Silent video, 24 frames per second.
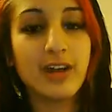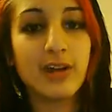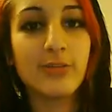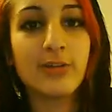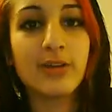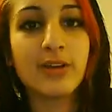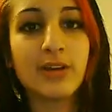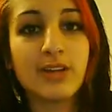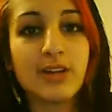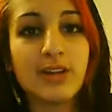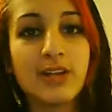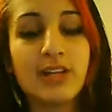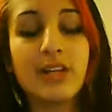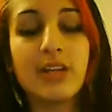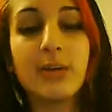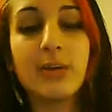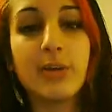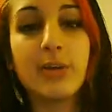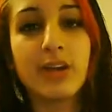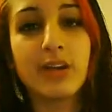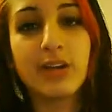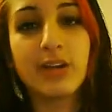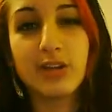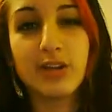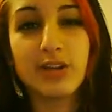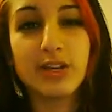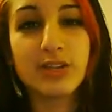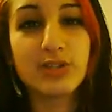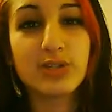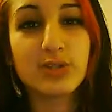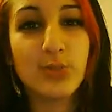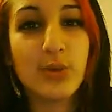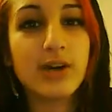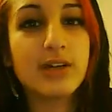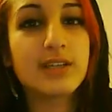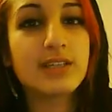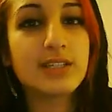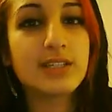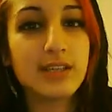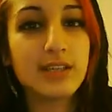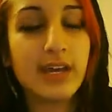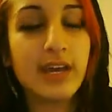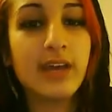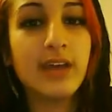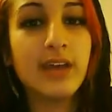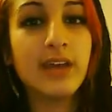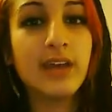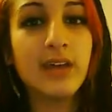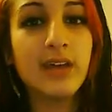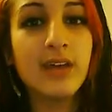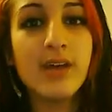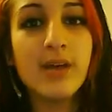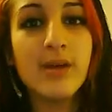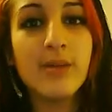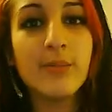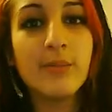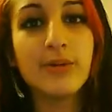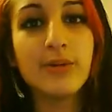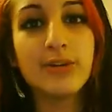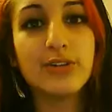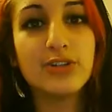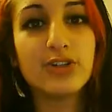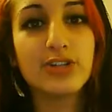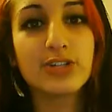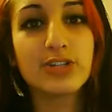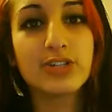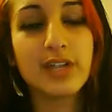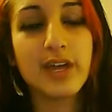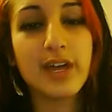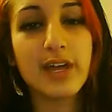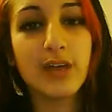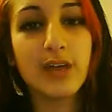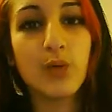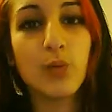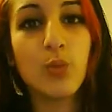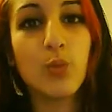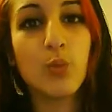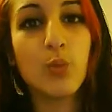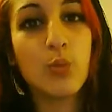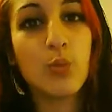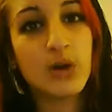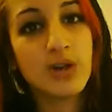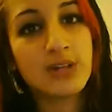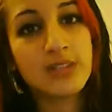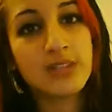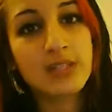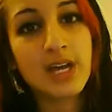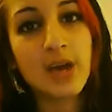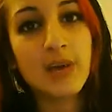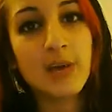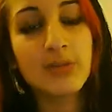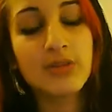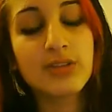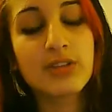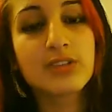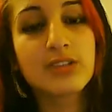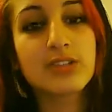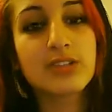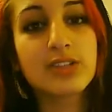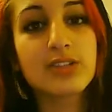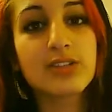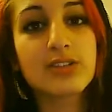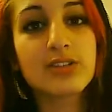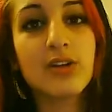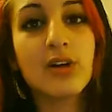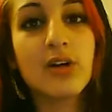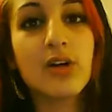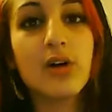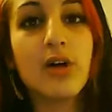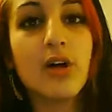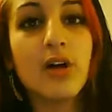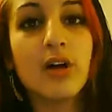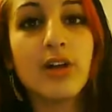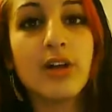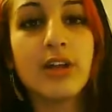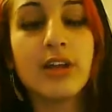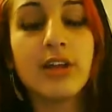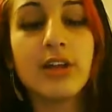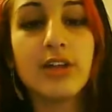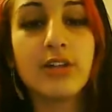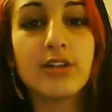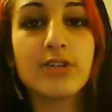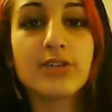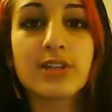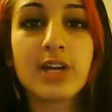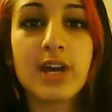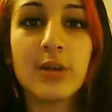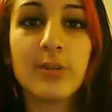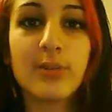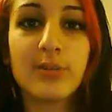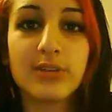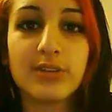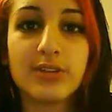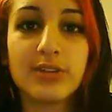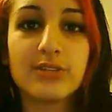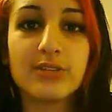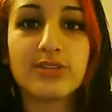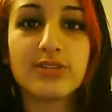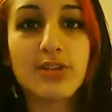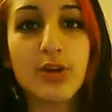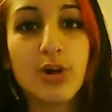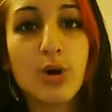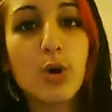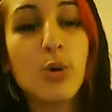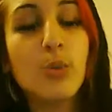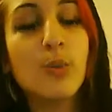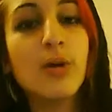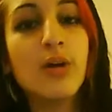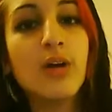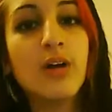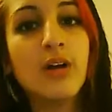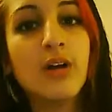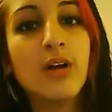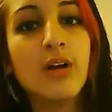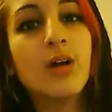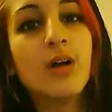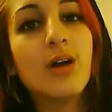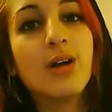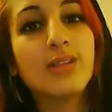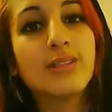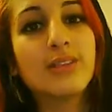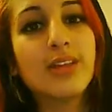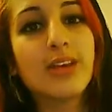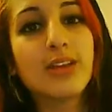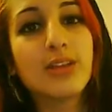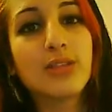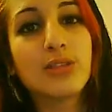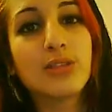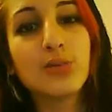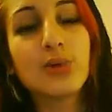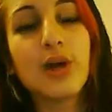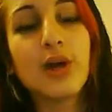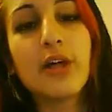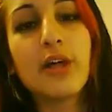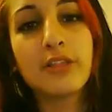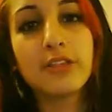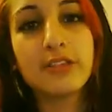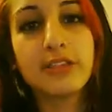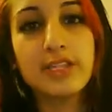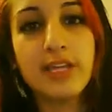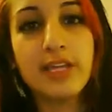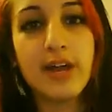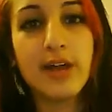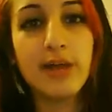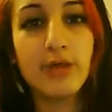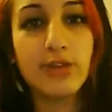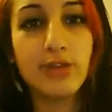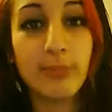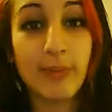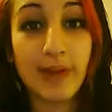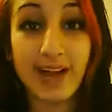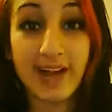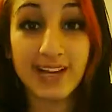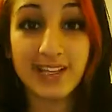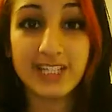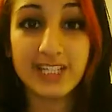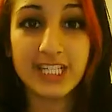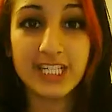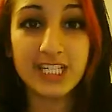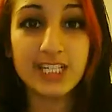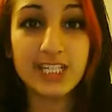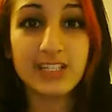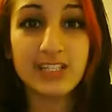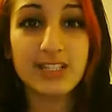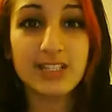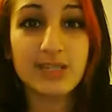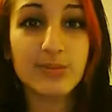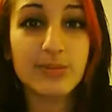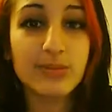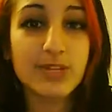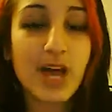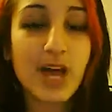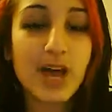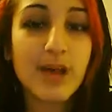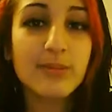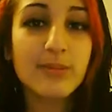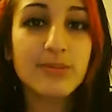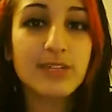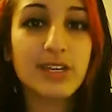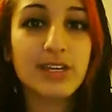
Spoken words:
I've been cleaning my ear like twice a day, but just like one time with the sea salt and another time with the soap, and like throughout the day with Bactine sometimes.